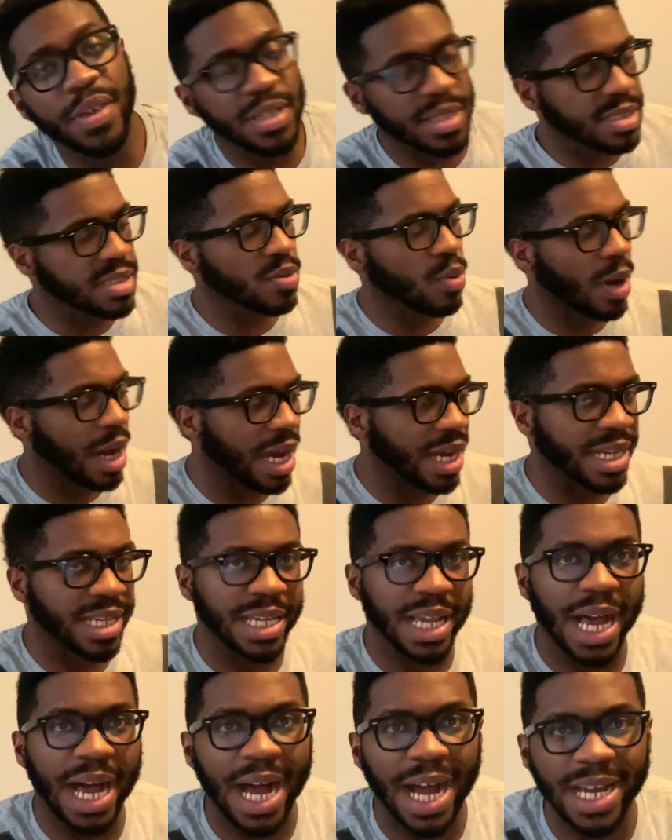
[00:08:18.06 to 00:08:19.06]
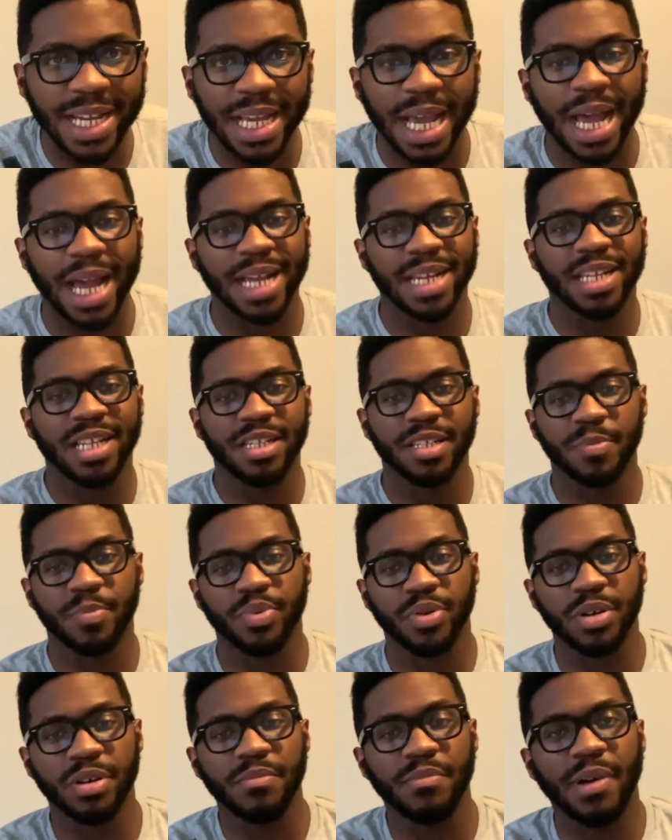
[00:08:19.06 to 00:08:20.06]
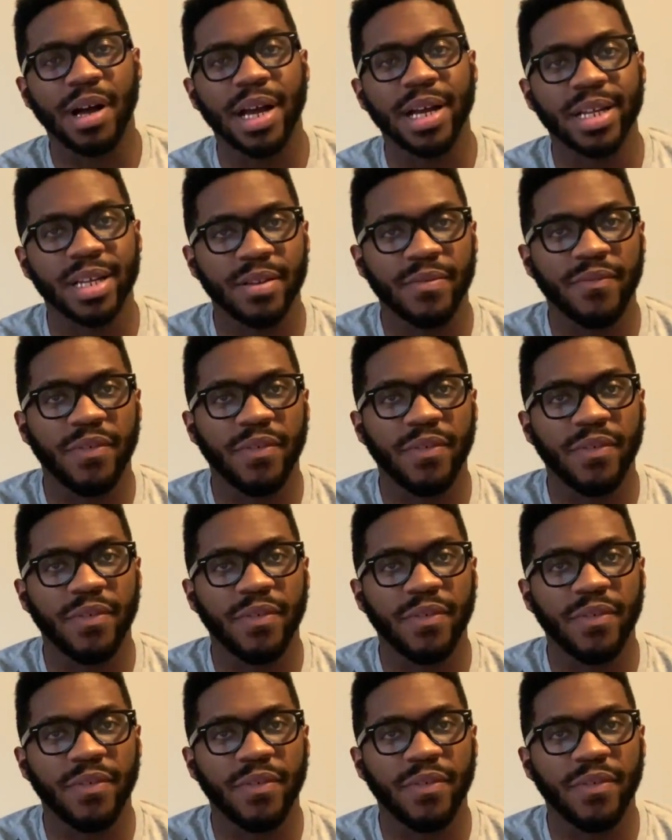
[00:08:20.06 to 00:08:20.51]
This is why I, I need to put my